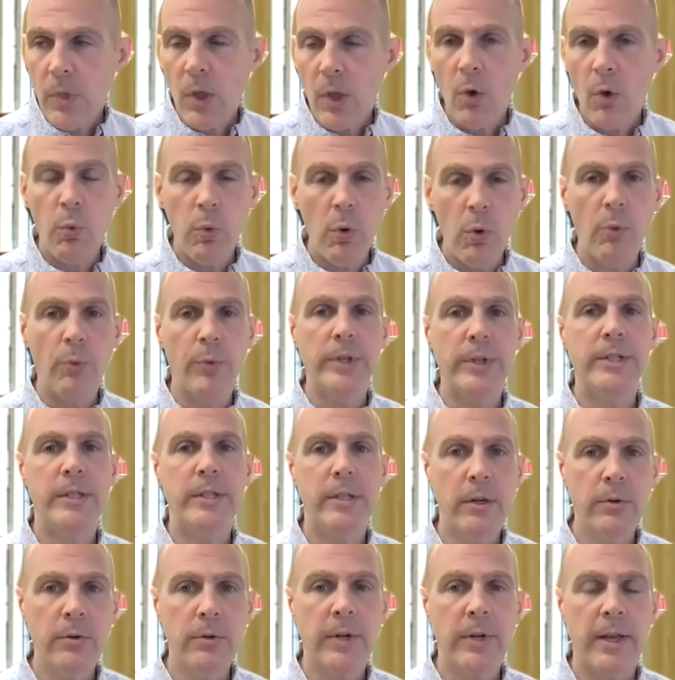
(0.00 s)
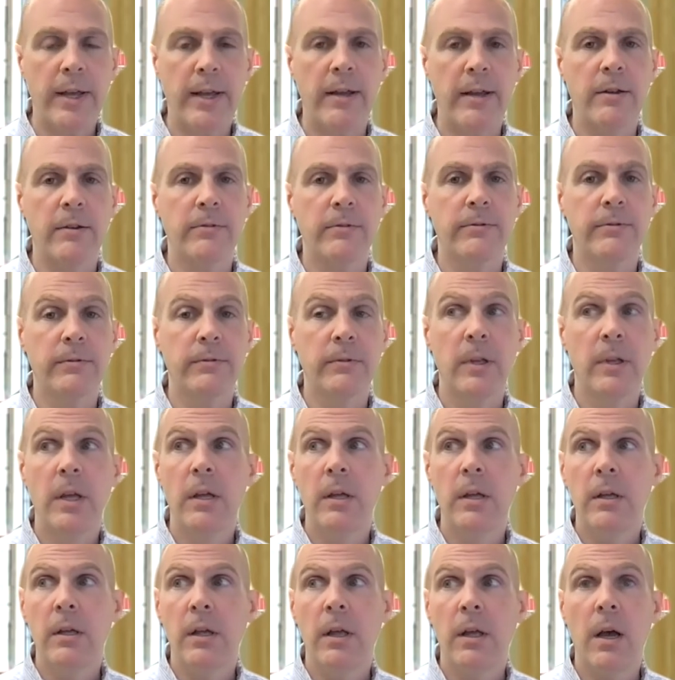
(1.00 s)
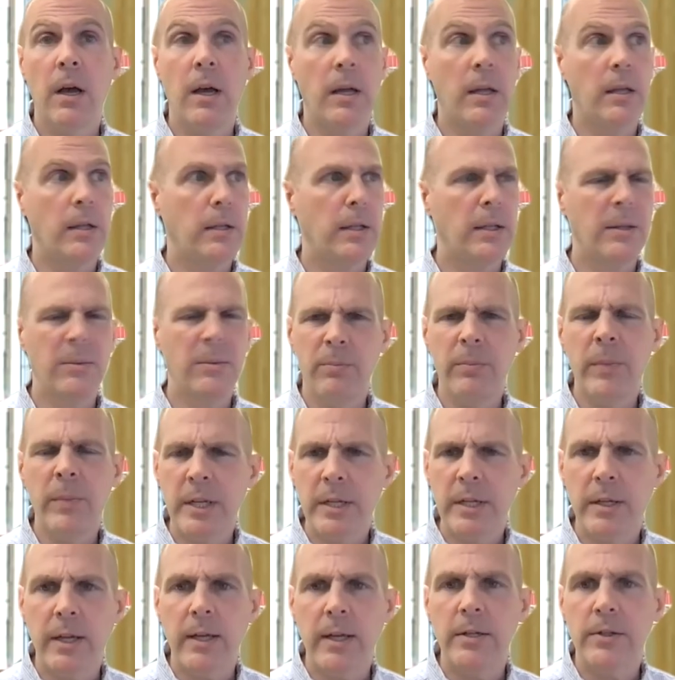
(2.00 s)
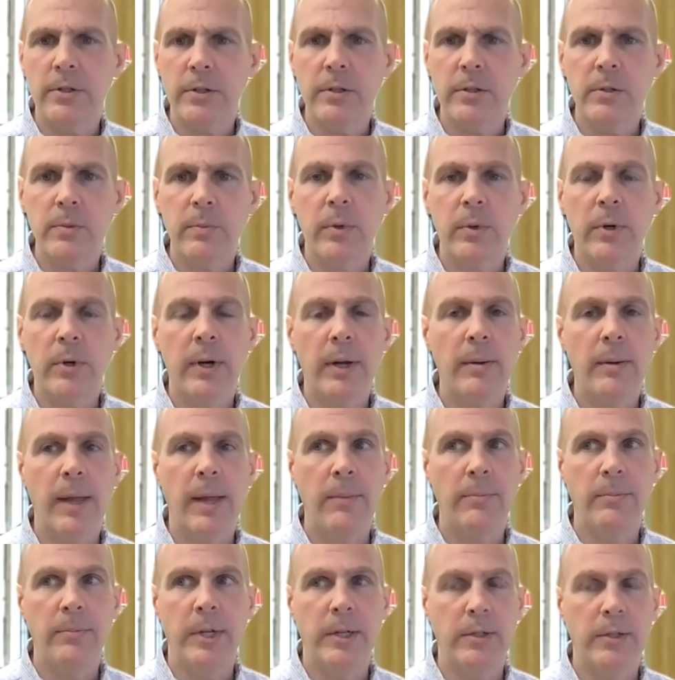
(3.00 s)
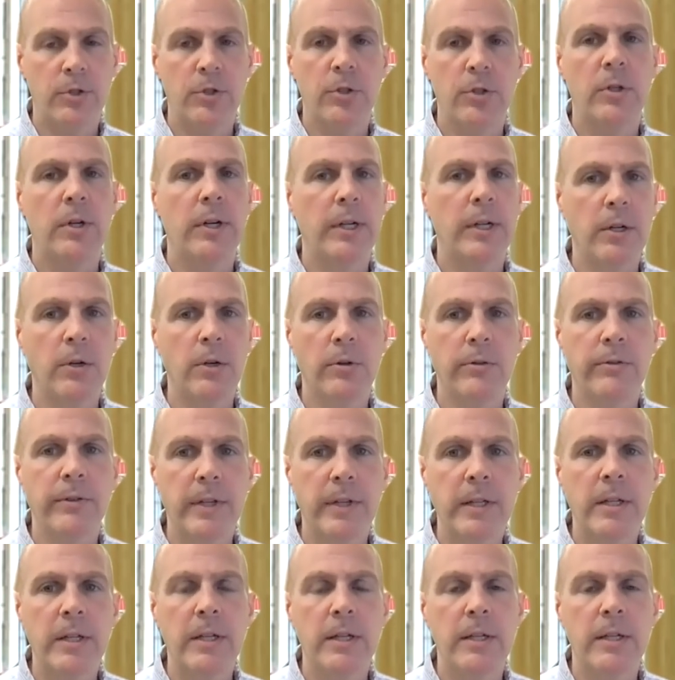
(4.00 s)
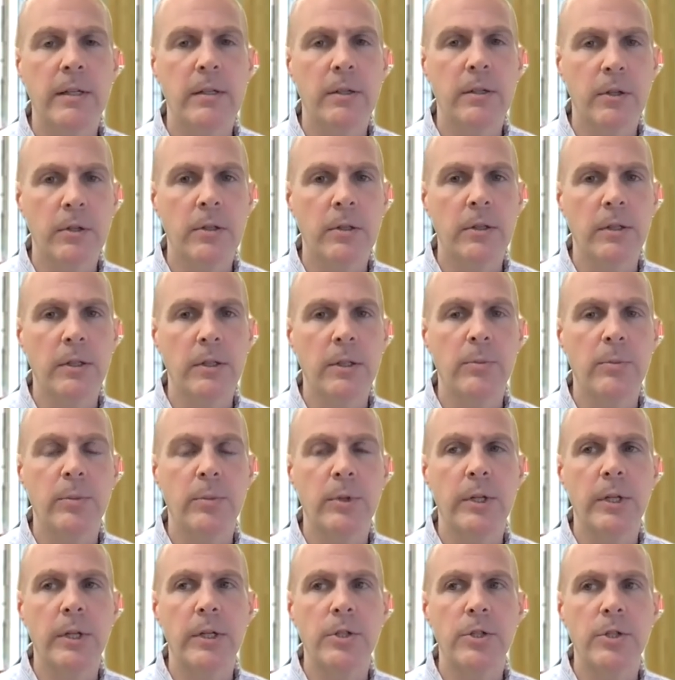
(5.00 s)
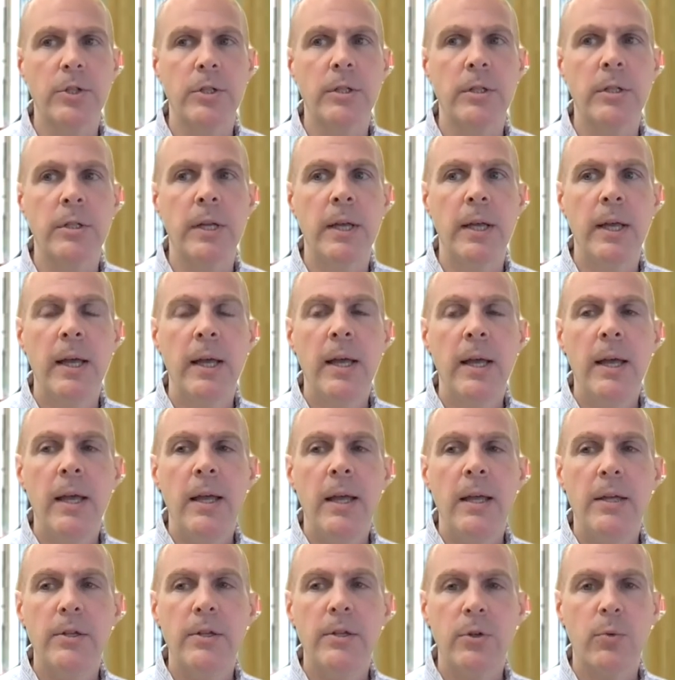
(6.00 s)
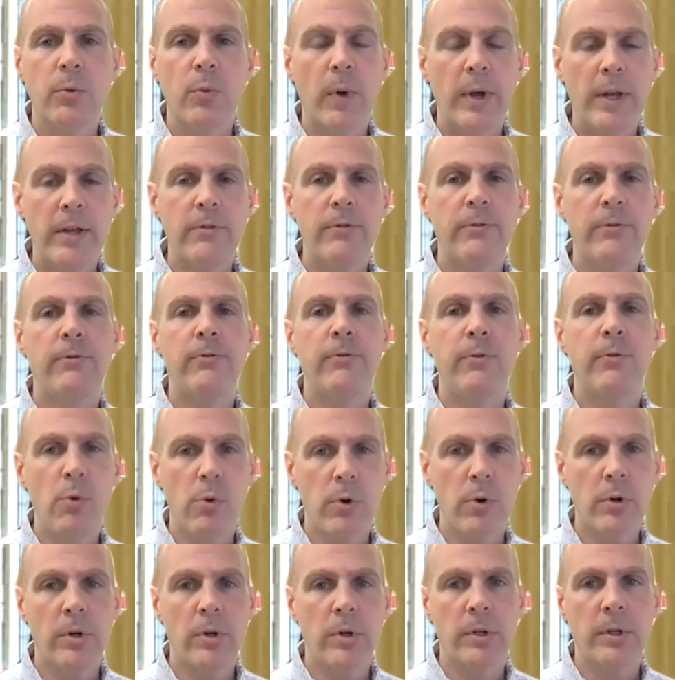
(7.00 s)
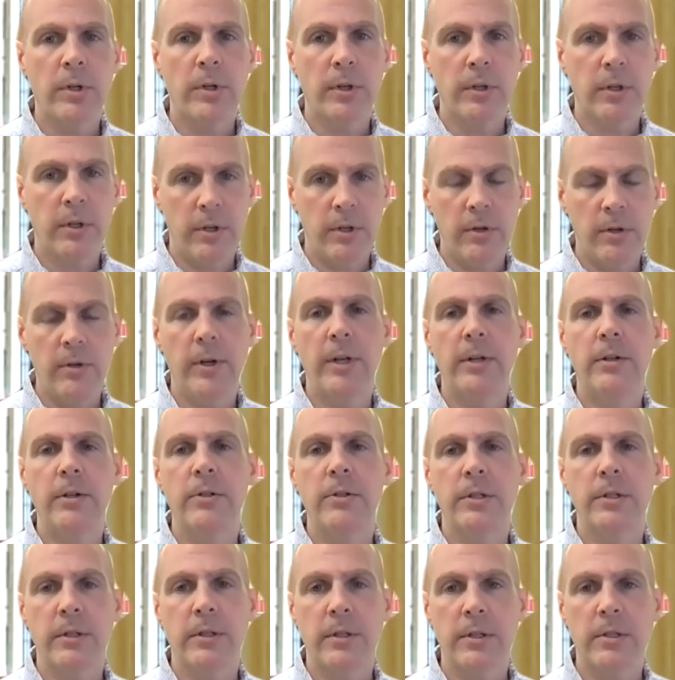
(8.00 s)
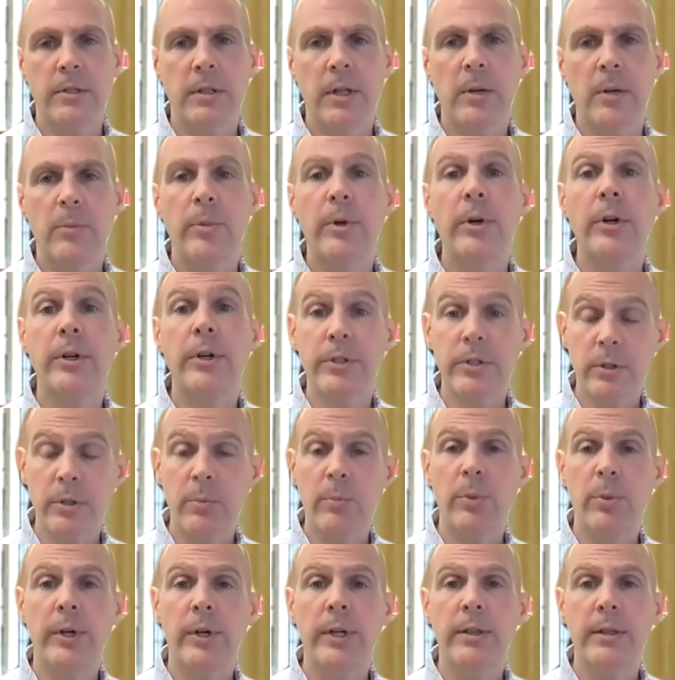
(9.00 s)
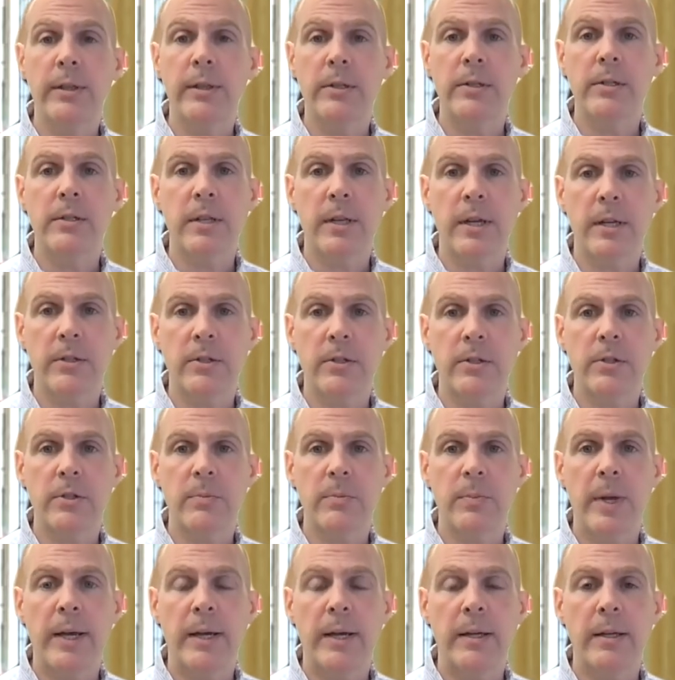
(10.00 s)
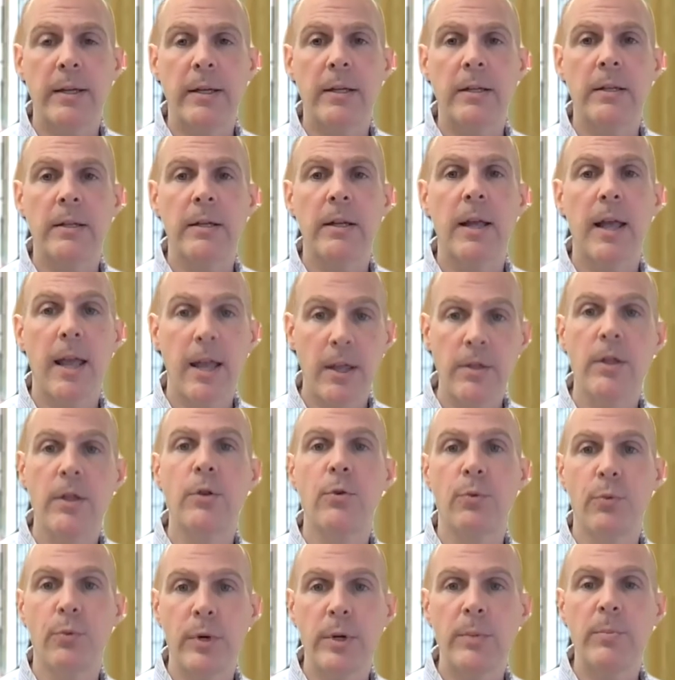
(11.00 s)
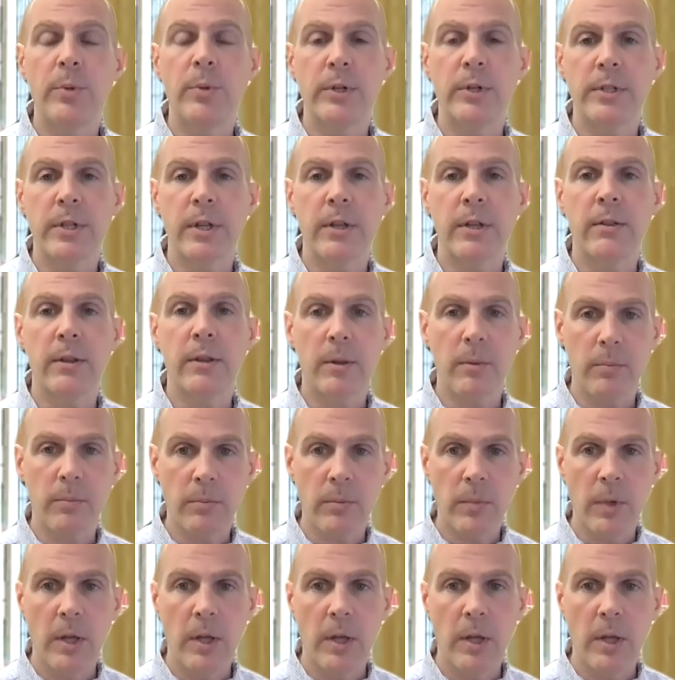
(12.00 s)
What we don't have in many cases, I'm not sure I know of any currently in production, is a way for curators in these libraries to bring these texts back in and then represent them